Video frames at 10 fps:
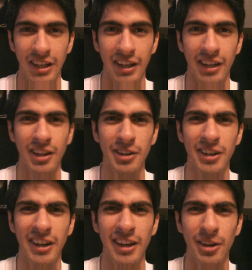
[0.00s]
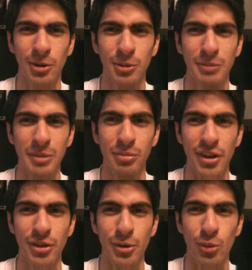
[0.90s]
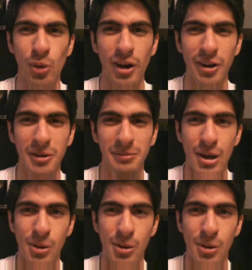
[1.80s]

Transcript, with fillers: How long can I hold my breath underwater?